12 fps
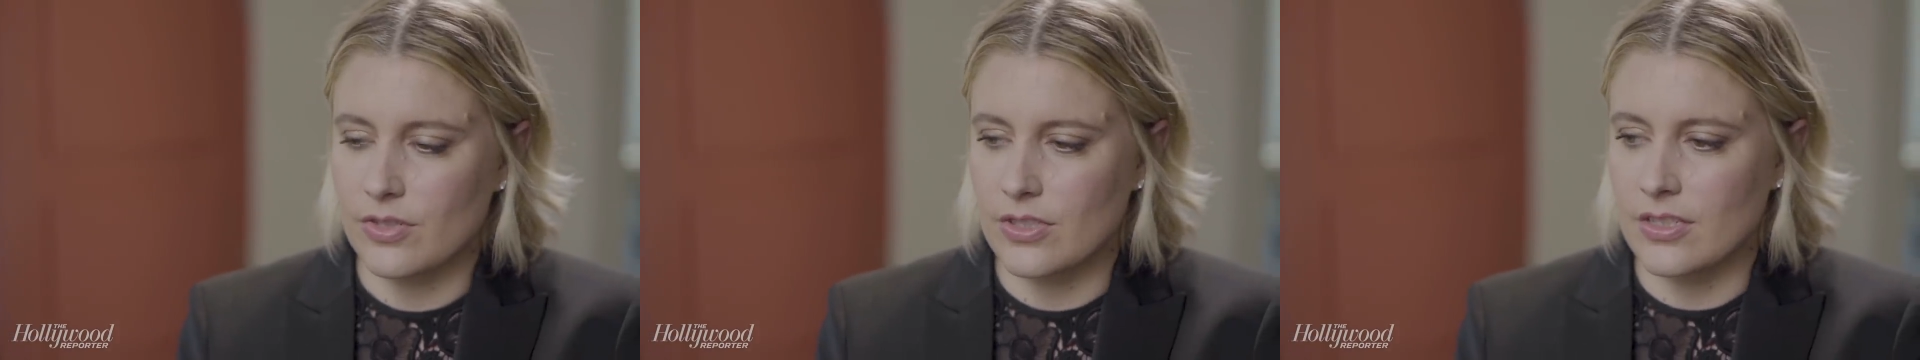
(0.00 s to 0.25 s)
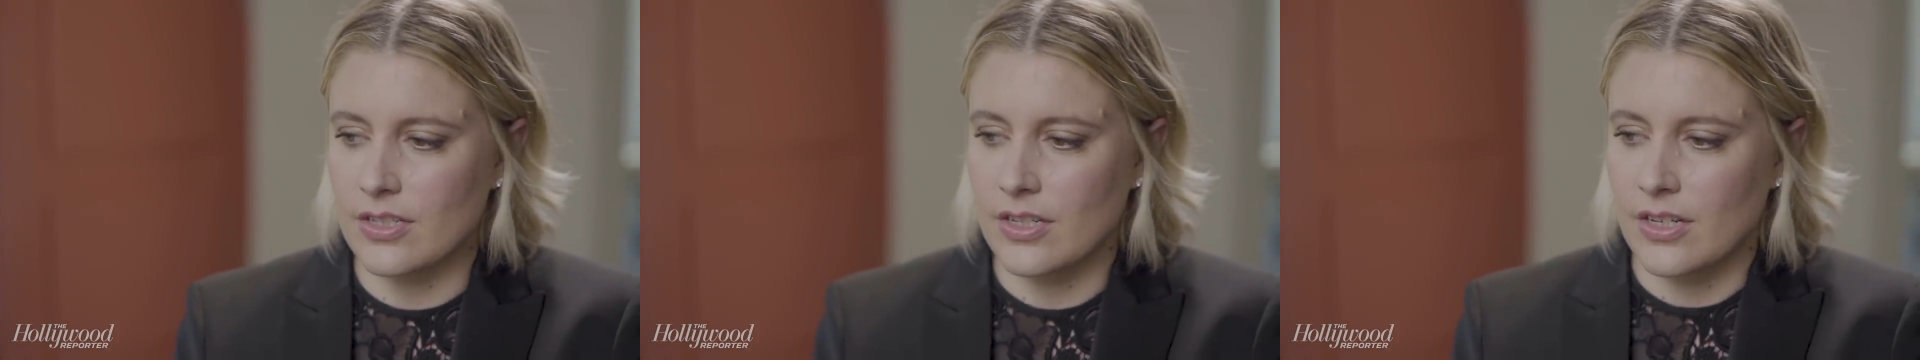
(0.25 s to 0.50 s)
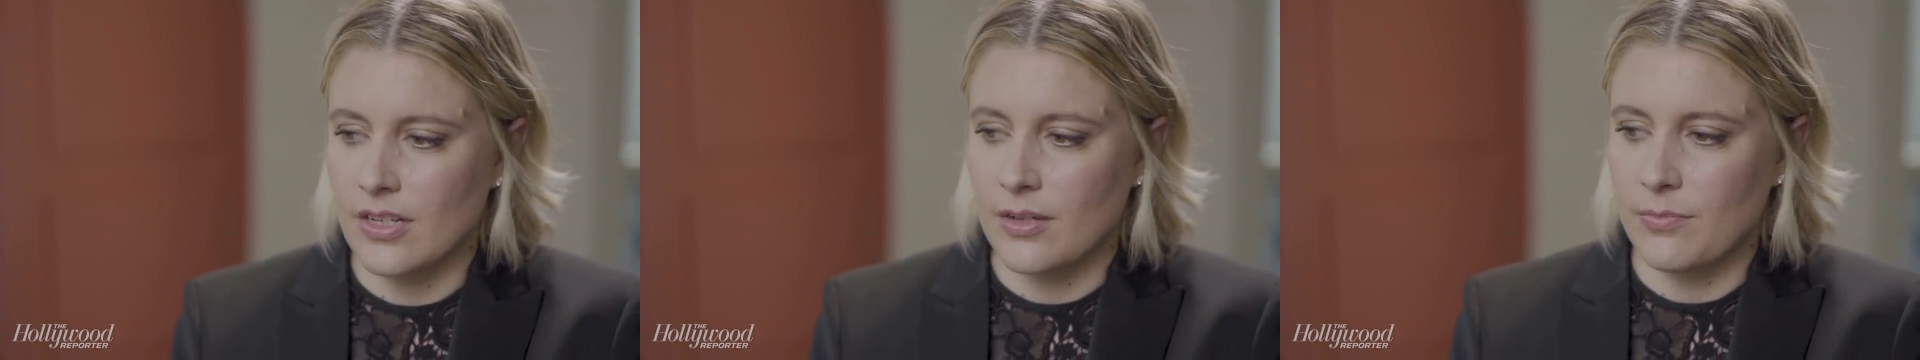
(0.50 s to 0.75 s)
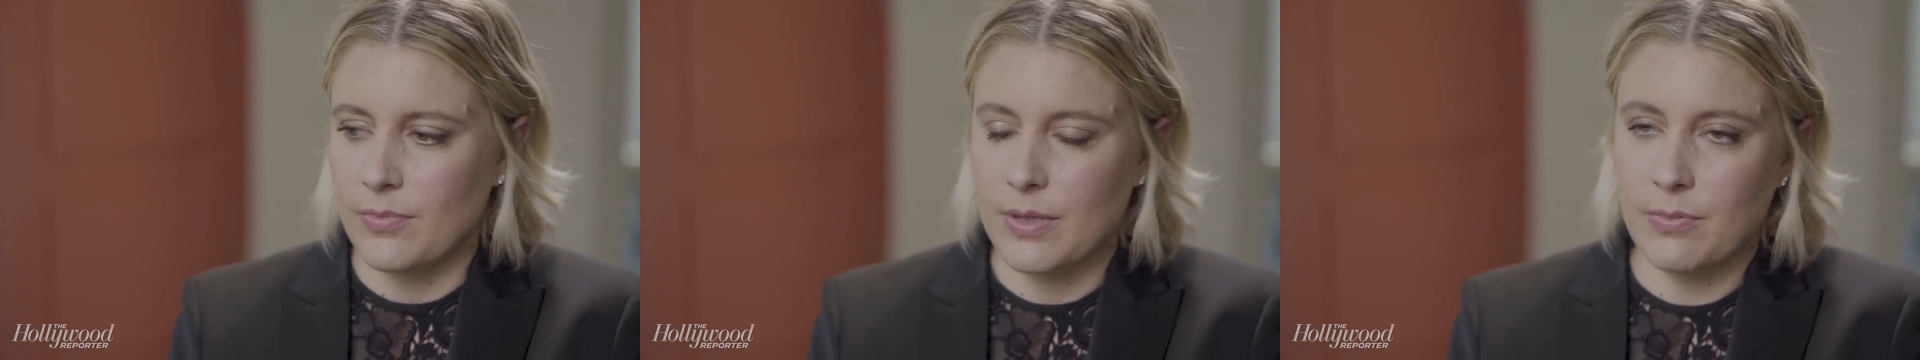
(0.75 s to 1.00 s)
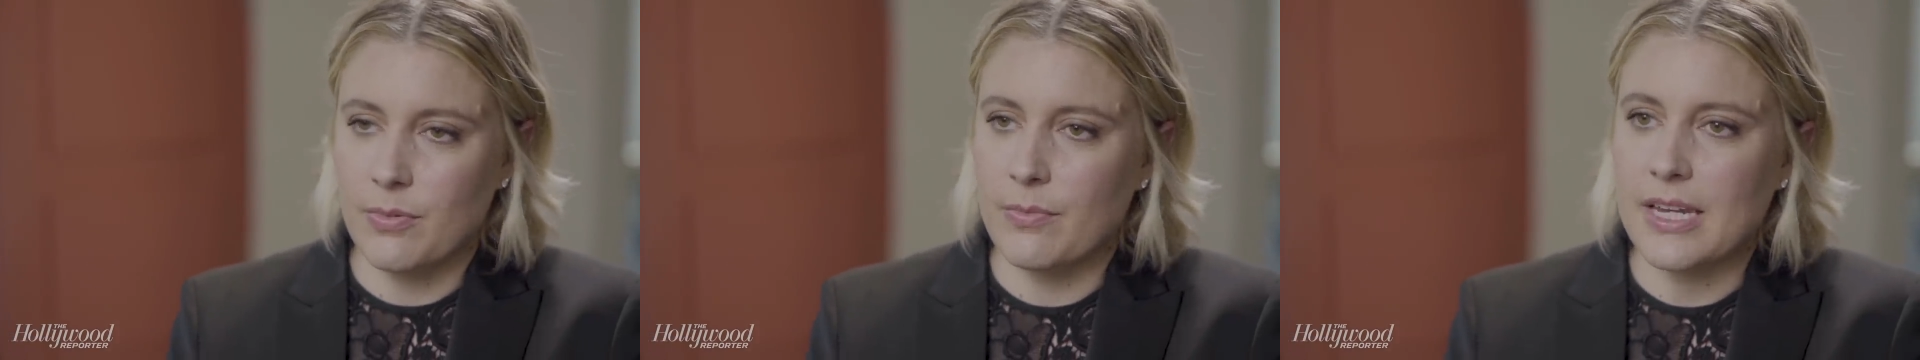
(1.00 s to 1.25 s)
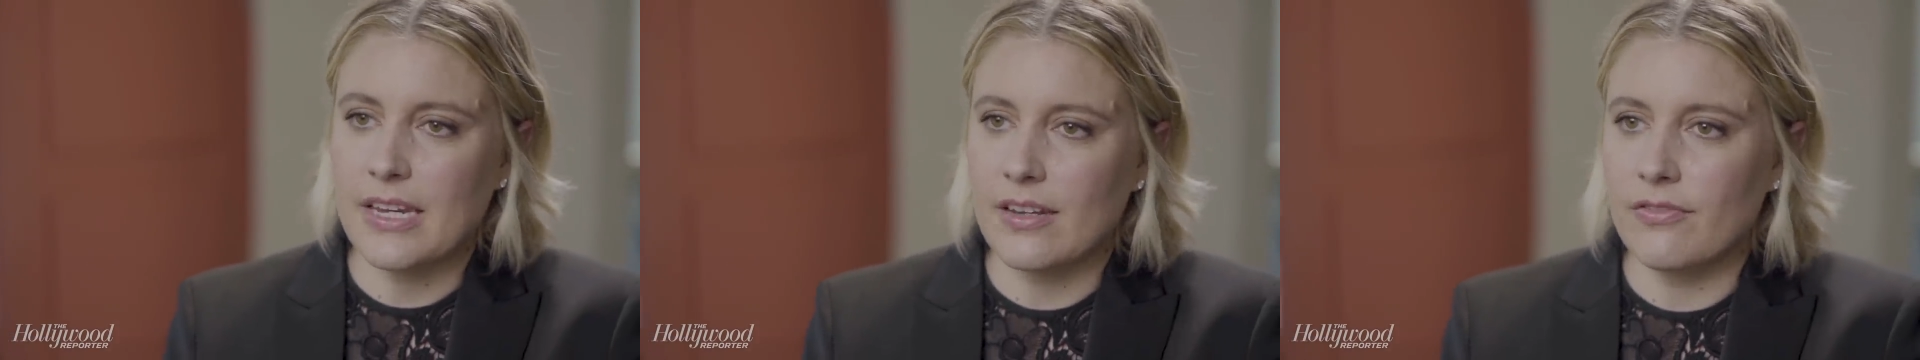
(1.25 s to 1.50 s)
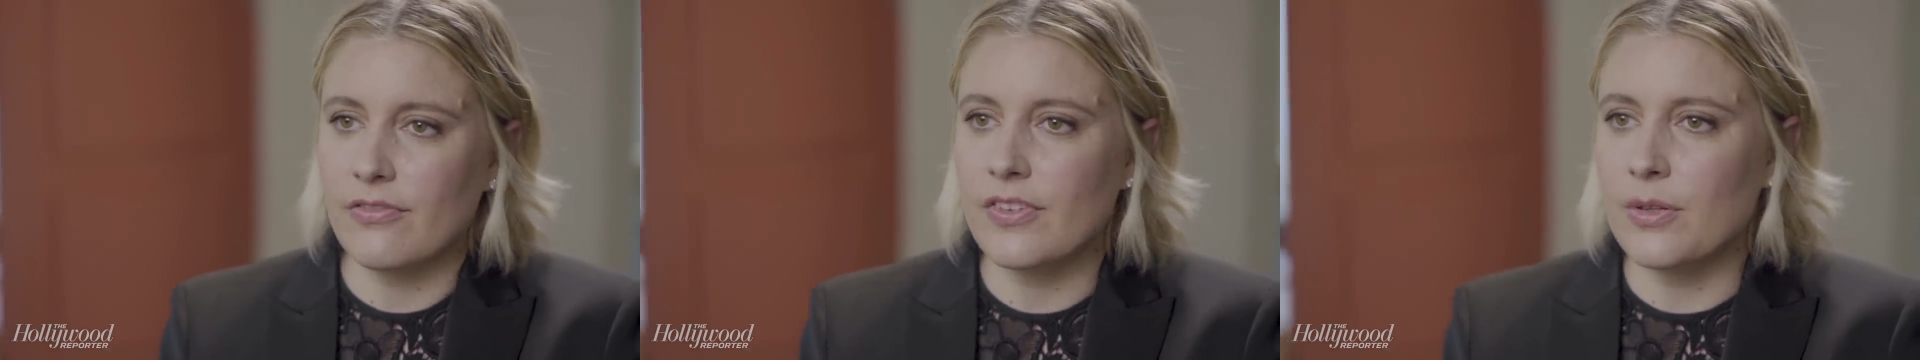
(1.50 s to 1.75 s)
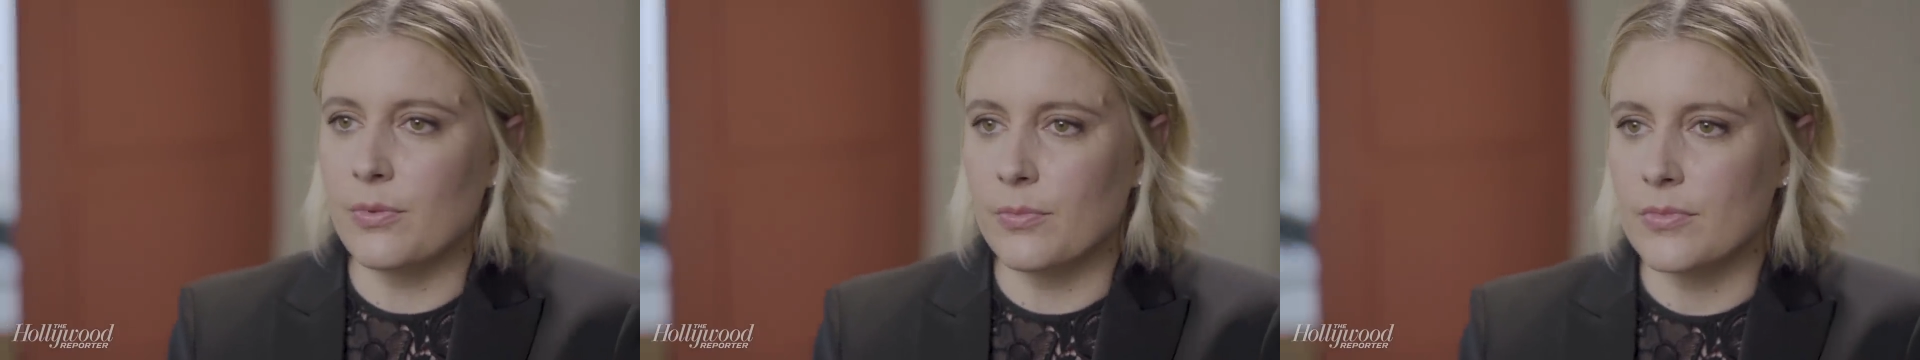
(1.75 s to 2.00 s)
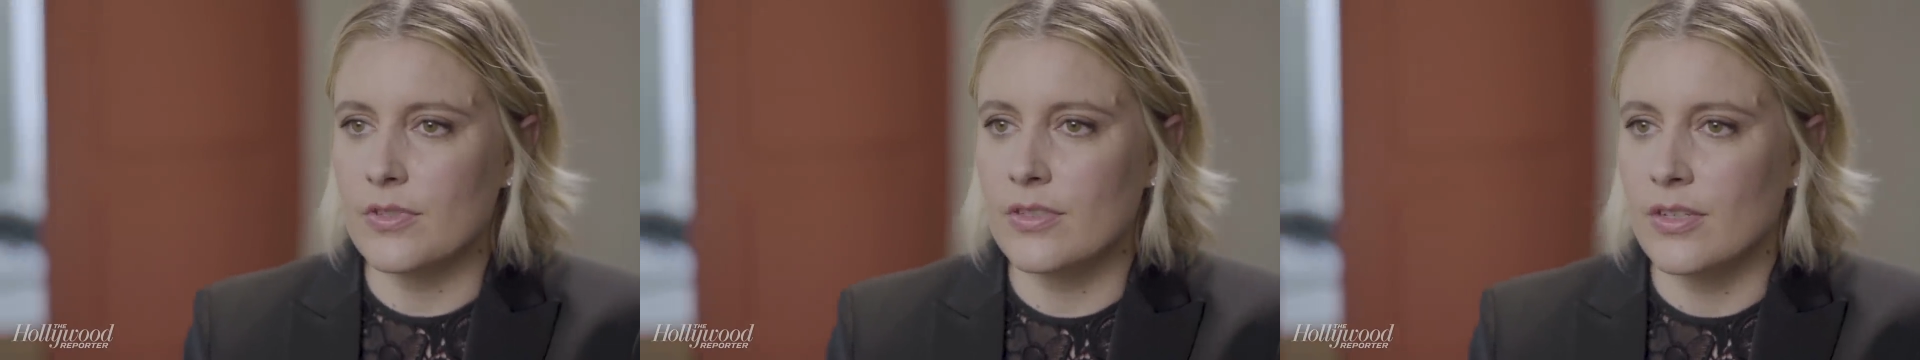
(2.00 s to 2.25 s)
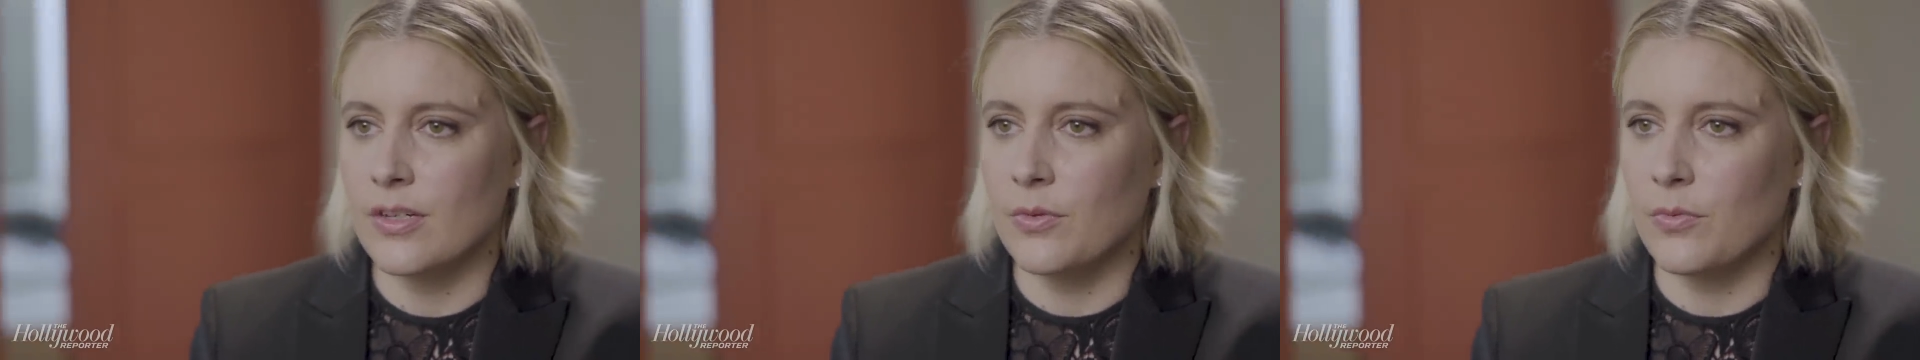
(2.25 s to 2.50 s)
just people making films